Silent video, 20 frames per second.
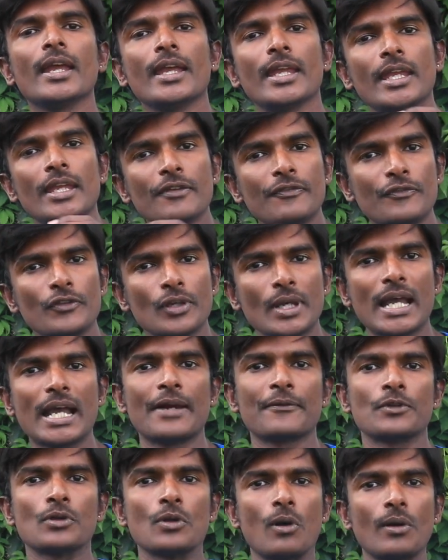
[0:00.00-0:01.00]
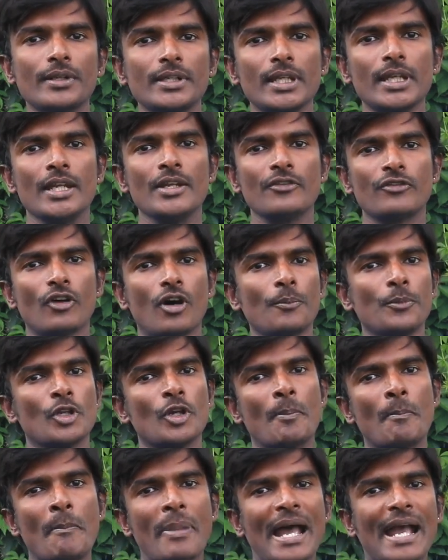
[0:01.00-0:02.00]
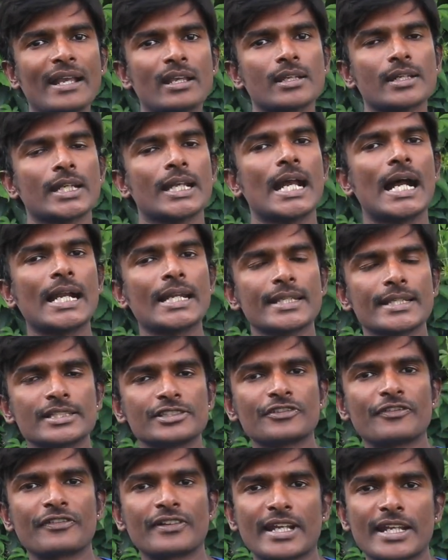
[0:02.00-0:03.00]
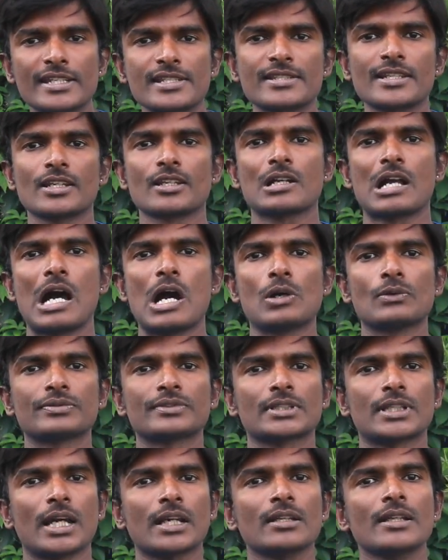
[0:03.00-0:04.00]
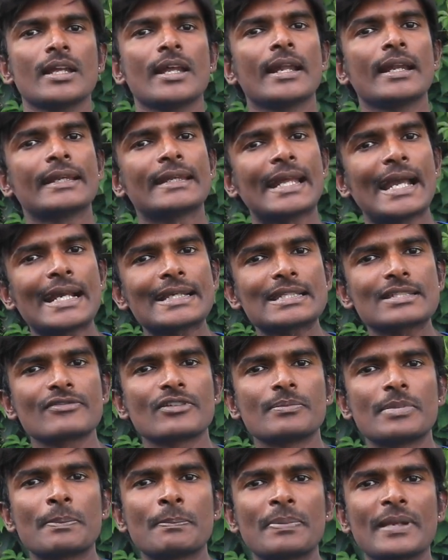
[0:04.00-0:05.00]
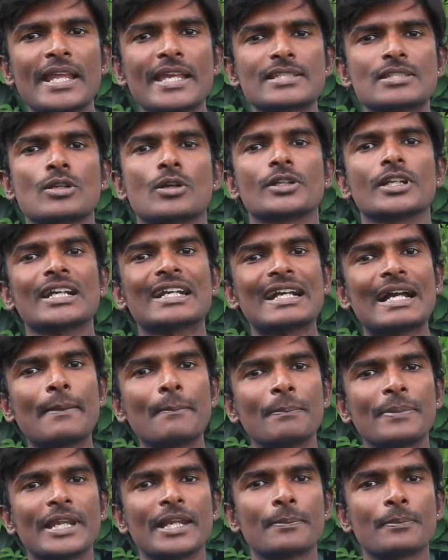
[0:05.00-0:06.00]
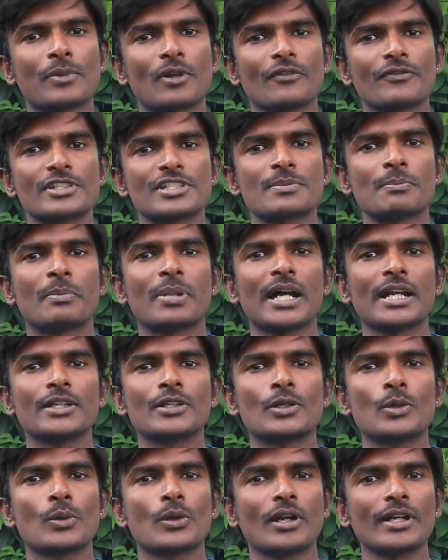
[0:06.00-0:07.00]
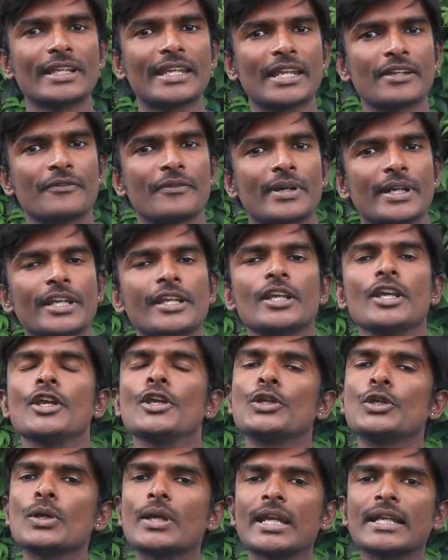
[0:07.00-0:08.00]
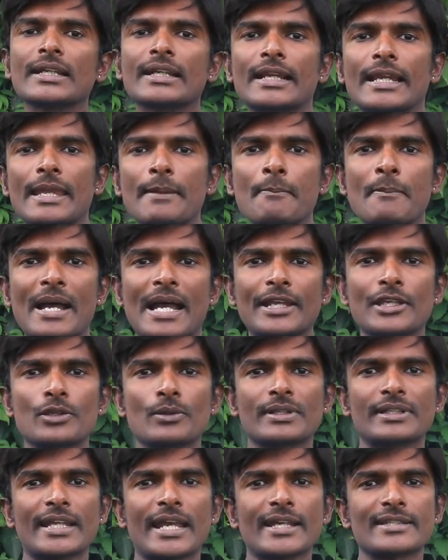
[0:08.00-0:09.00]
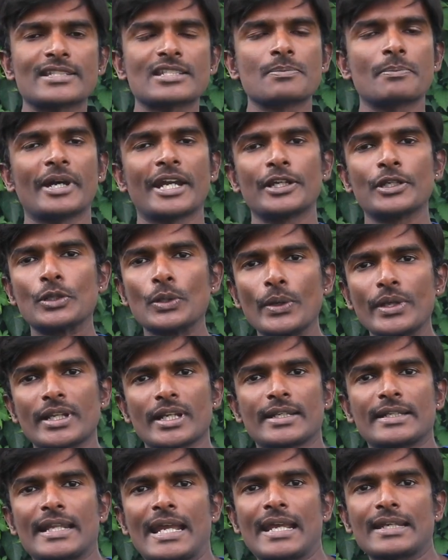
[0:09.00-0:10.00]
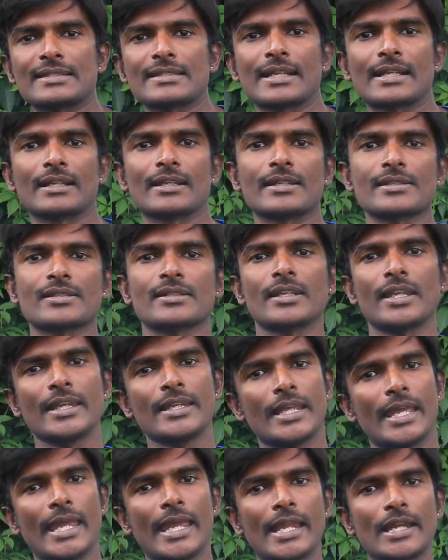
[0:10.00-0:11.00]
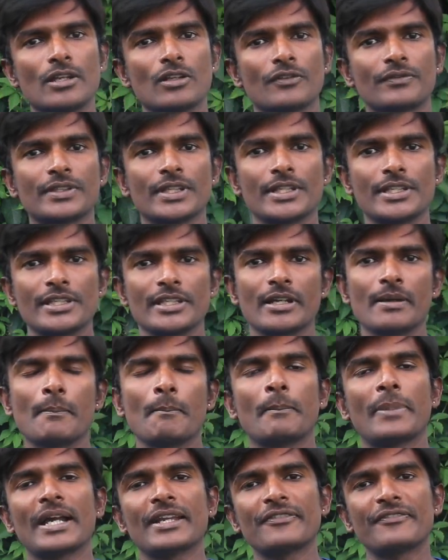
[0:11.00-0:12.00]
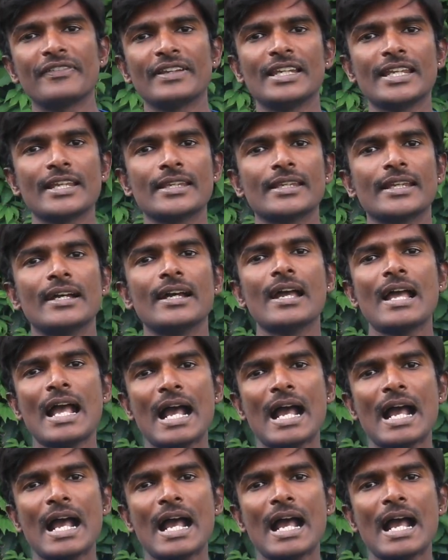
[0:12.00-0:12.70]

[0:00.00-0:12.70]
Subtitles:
If you have not informed your bank regarding this Freistellungsauftrag, taxes will be placed on the complete profits. But do not get worried, you can claim back your taxes by doing the tax declaration in the end of the year by filling the